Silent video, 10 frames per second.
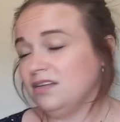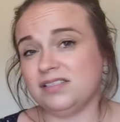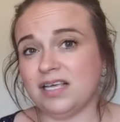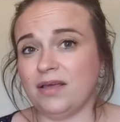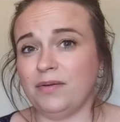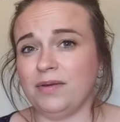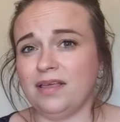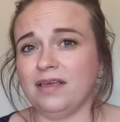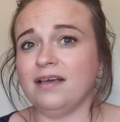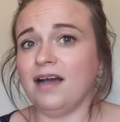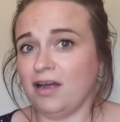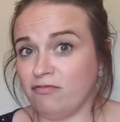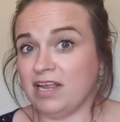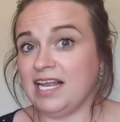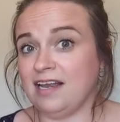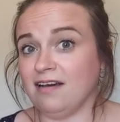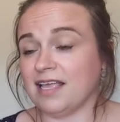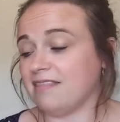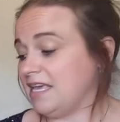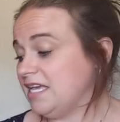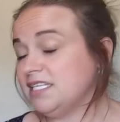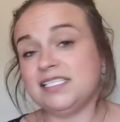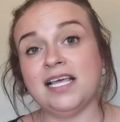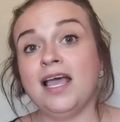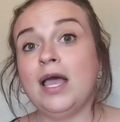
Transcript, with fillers: So I really like these.